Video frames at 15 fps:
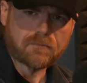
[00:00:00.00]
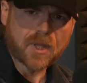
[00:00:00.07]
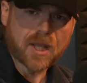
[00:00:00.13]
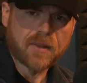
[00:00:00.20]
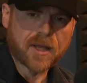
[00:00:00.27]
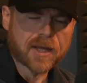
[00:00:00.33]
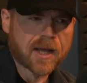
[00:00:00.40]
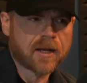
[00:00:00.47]

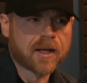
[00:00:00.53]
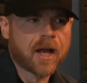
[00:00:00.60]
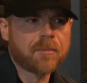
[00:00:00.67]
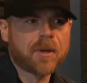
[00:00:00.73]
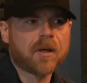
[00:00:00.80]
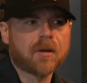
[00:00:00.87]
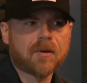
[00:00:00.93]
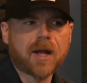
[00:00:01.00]
that kind of got
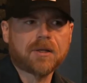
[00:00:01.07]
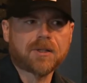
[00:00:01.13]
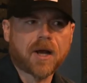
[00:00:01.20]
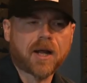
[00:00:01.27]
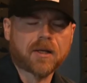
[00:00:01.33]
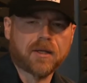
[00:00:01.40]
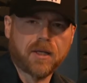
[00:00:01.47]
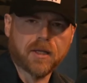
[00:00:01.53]
me on the right
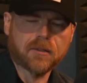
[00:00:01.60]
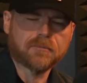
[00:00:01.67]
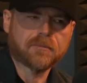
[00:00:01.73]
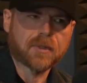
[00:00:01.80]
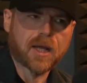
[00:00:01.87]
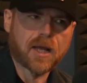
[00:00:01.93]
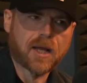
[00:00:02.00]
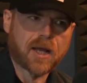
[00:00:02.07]
track again.
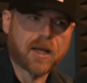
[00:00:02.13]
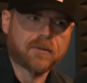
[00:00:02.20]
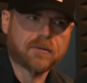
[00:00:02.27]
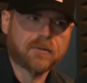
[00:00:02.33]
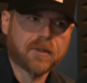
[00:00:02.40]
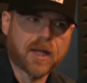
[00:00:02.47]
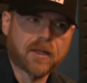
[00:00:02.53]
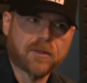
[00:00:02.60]
I,
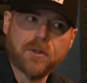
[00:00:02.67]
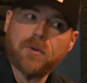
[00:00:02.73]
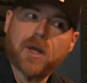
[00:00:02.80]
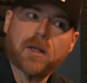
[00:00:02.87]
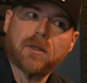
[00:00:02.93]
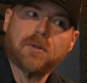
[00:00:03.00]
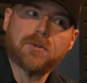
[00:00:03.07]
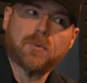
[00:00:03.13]
I, I knew how
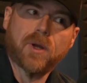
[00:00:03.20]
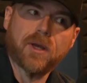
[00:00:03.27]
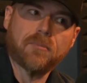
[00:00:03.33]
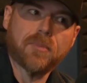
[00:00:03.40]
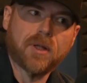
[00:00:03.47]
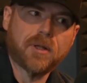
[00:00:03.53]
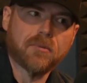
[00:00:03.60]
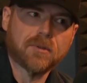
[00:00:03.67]
to lose weight,
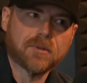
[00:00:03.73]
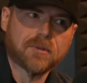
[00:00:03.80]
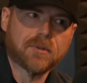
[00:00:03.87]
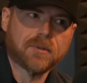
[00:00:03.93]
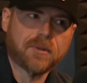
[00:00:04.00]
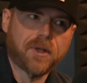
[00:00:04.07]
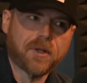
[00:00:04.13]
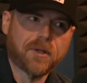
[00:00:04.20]
but it was
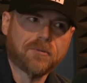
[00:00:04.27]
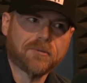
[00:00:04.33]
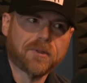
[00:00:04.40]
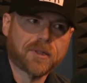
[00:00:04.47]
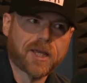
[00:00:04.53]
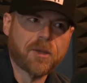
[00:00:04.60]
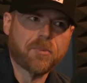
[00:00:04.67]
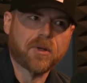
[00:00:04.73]
you know
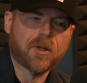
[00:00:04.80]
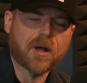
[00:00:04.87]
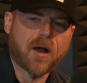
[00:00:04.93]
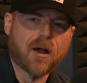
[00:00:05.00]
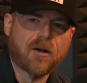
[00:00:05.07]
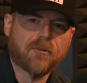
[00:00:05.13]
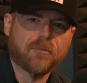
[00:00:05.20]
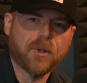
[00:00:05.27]
keeping it off.